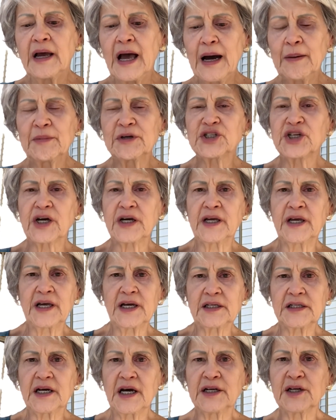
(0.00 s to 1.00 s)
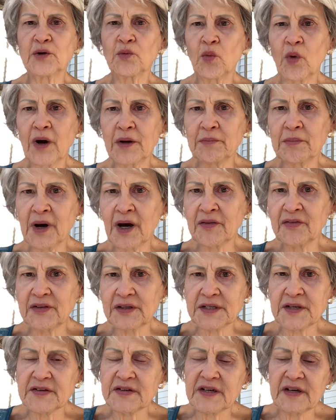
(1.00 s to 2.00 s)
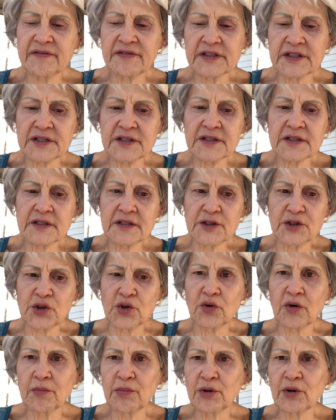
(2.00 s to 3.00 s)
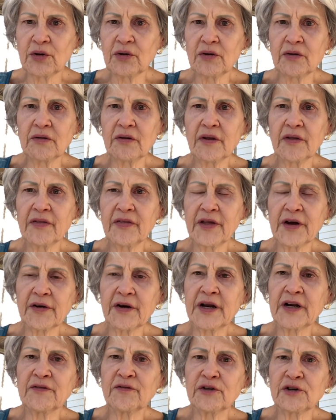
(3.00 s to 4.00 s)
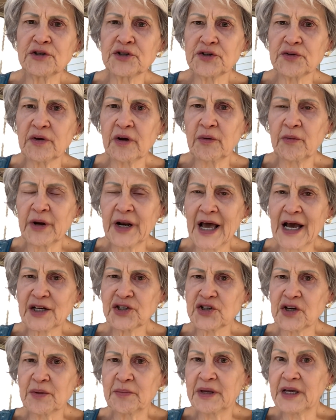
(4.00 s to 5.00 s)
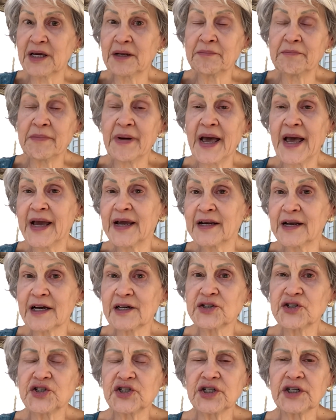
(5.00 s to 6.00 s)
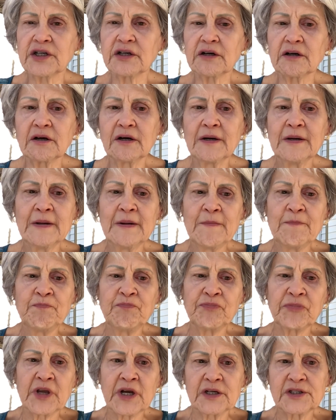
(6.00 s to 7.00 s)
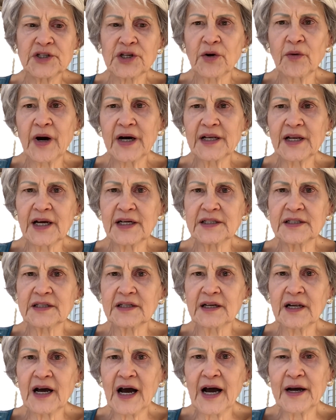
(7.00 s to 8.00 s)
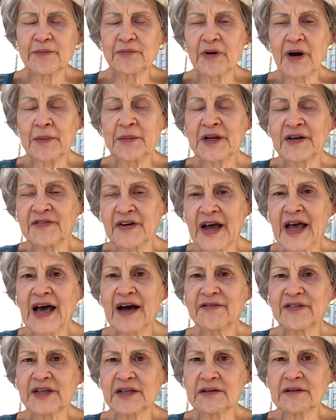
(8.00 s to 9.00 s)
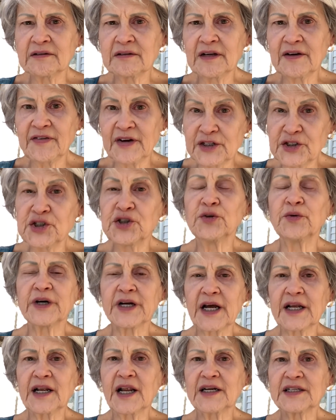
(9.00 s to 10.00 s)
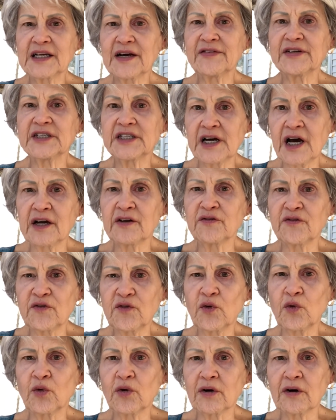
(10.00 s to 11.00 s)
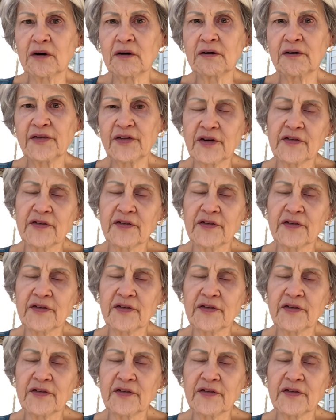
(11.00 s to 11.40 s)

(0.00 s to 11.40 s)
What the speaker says: how much I can get done in 1 month and see if it's doable. Their anniversary would actually be in May next year. So I mean, if I do it, I'd like to have it done for